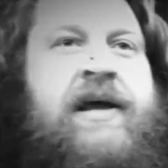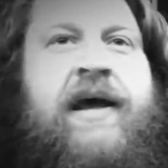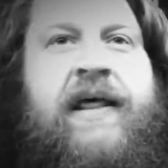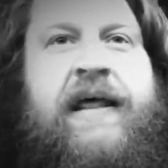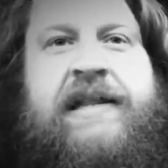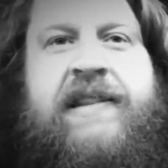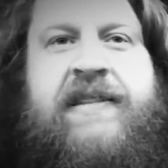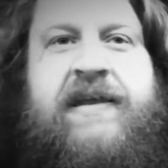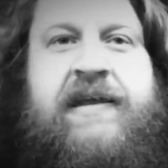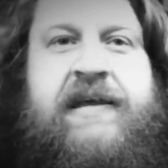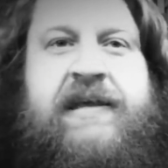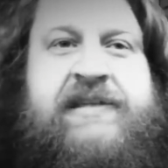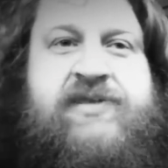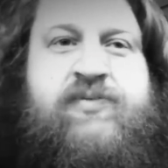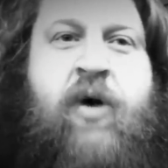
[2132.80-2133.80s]

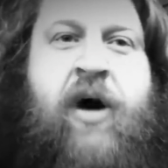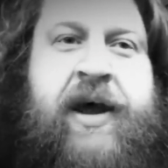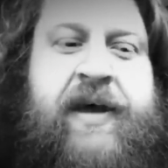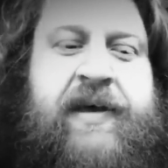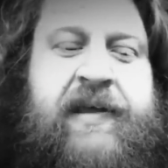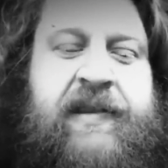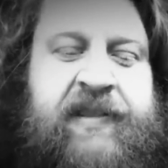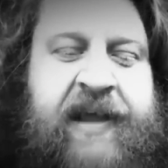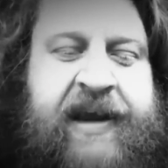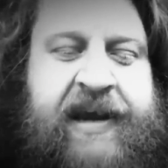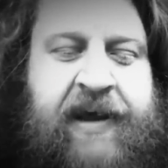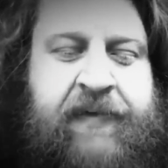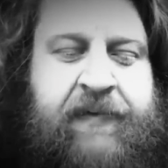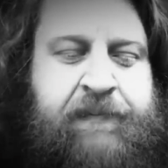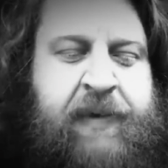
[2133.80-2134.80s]
it's why like
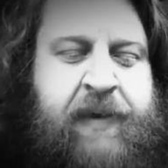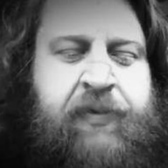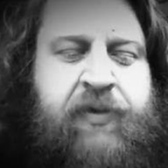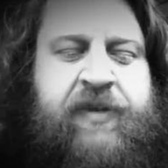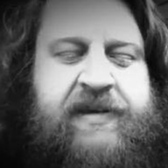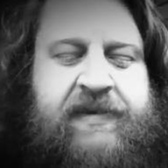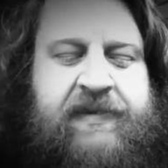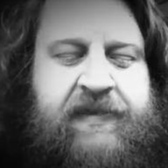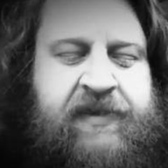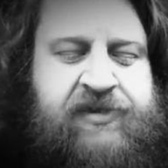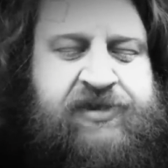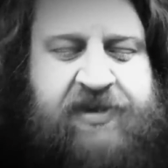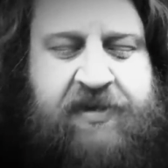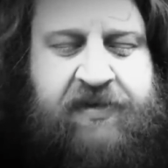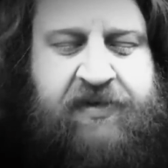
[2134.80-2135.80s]
people that there's
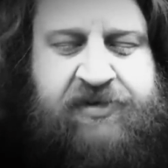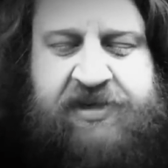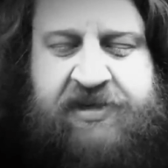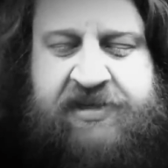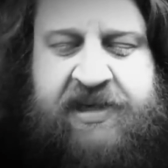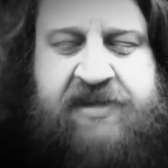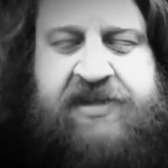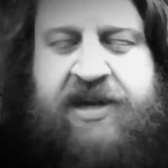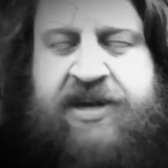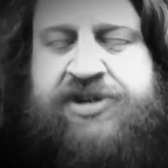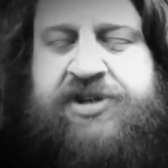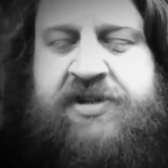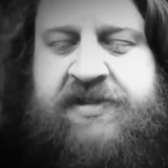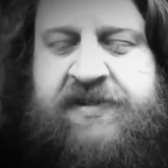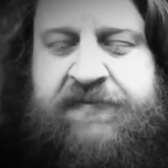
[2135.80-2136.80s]
this
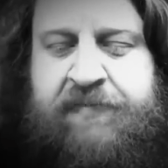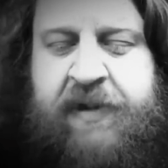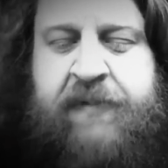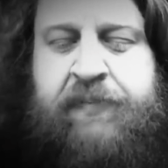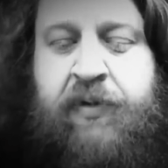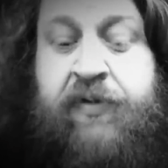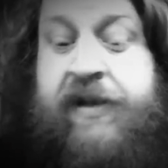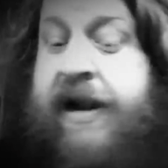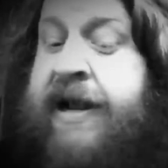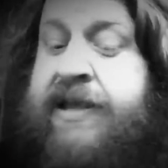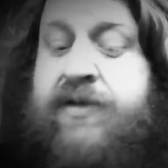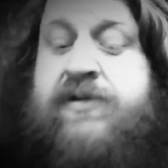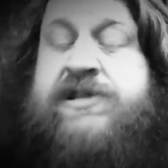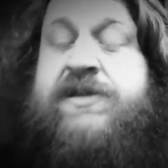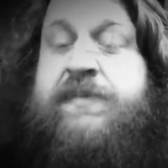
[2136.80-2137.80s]
contingent of people that I
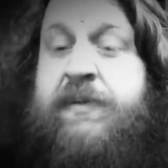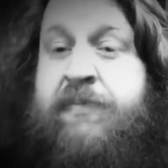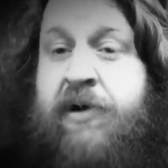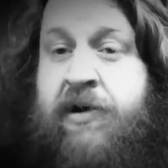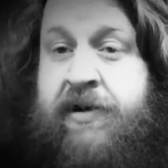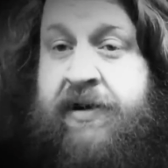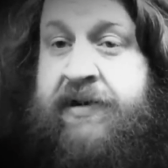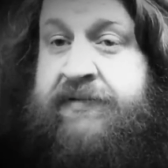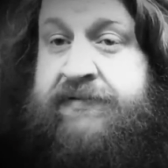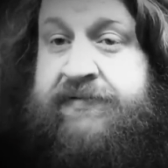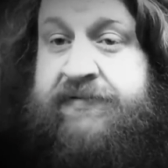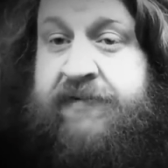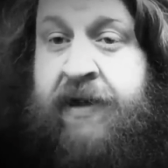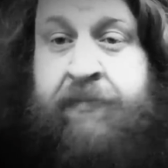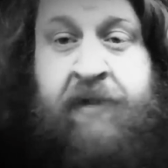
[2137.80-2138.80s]
used to be part
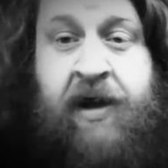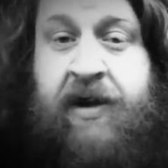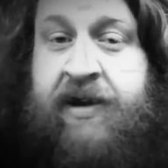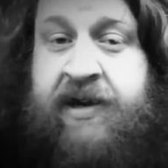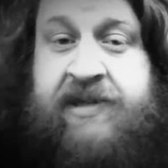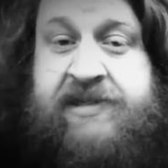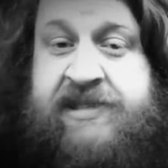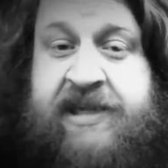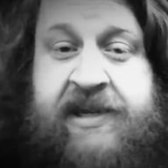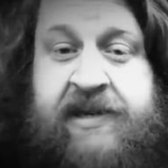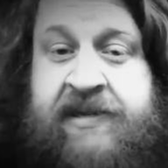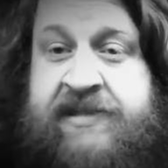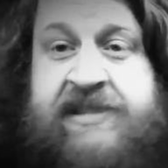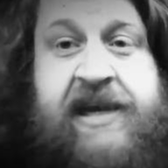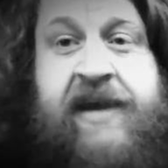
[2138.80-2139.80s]
of. I'm not gonna sit
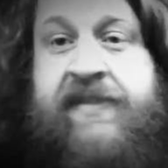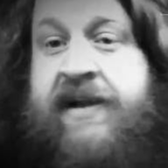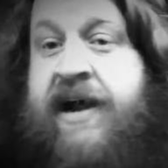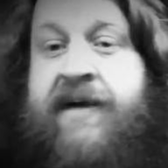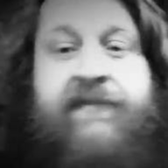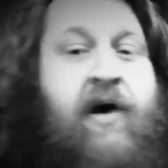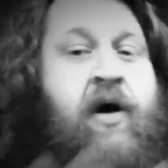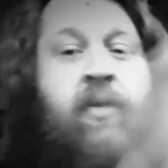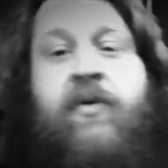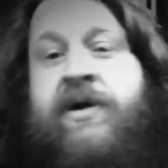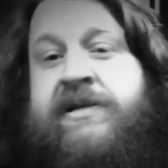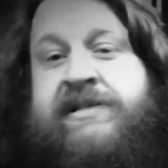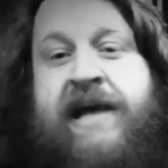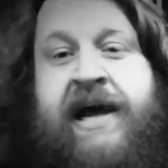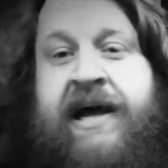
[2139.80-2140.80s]
and say that I've
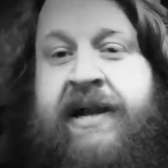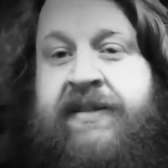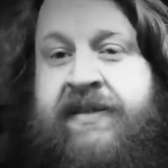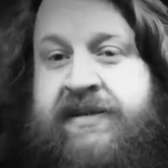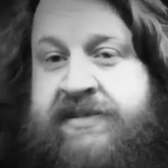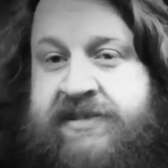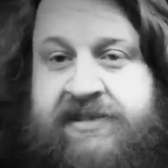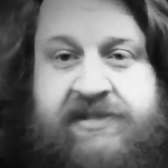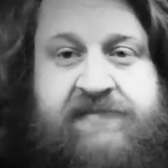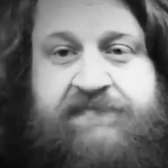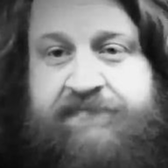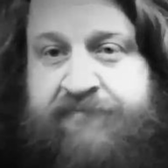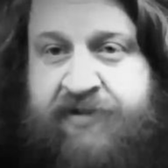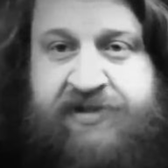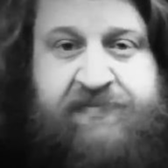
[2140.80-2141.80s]
always had this
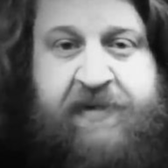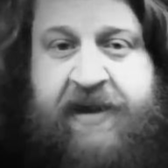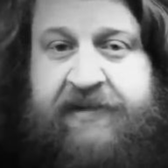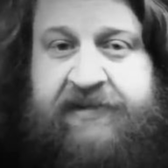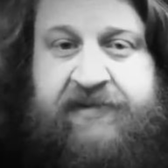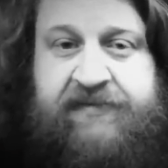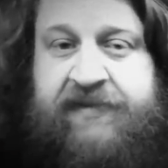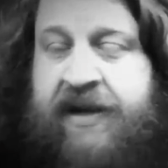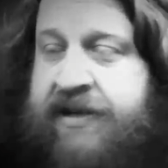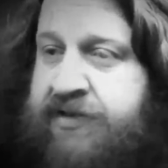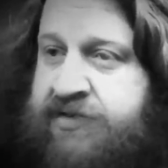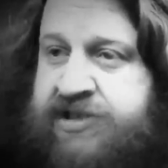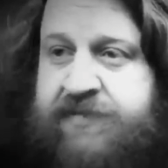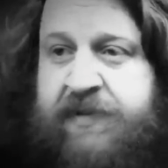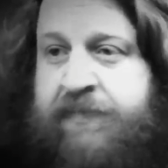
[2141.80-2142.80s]
perspective. I
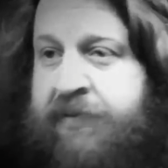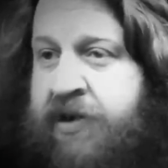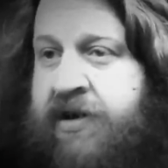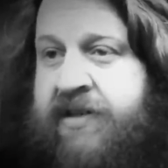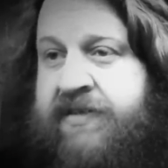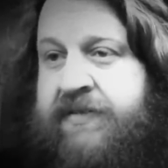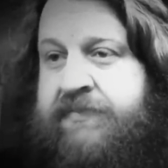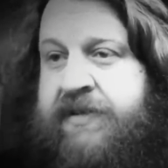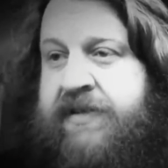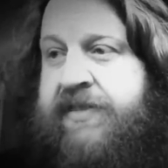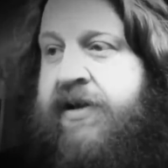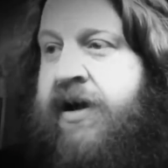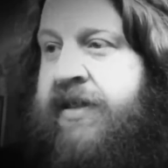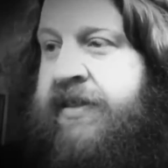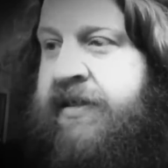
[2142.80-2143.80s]
used to be part of them that
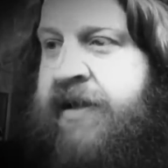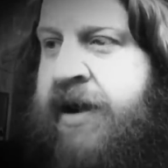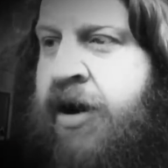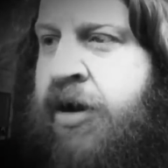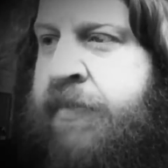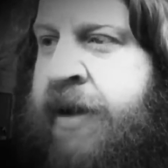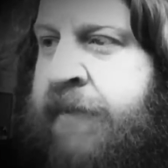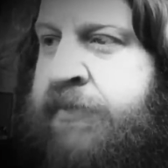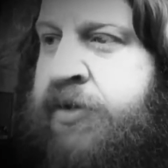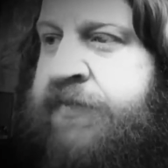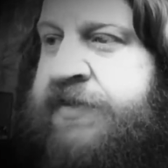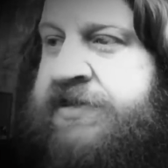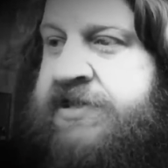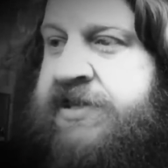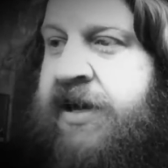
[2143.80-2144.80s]
thought that like, oh man,
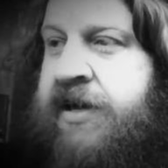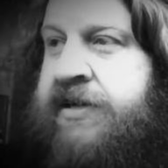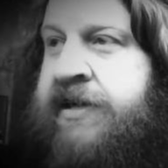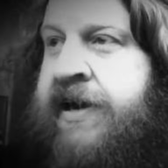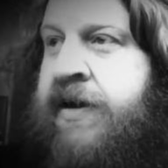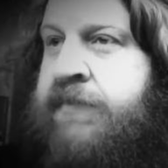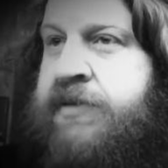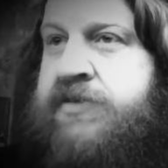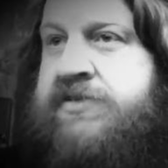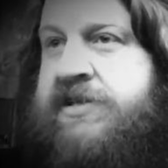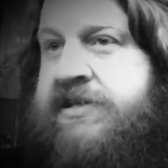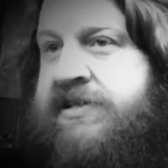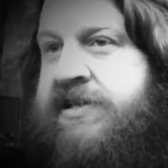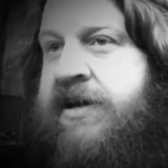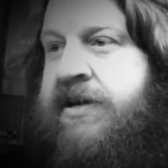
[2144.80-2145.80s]
movies suck now,
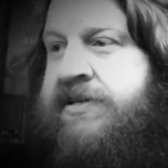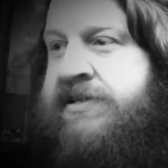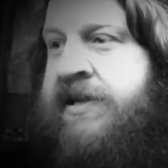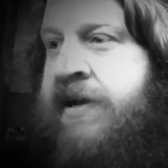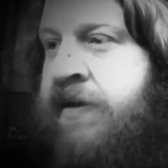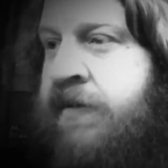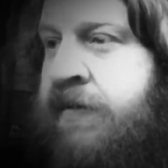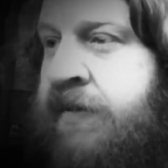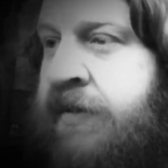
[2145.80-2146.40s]
music sucks now,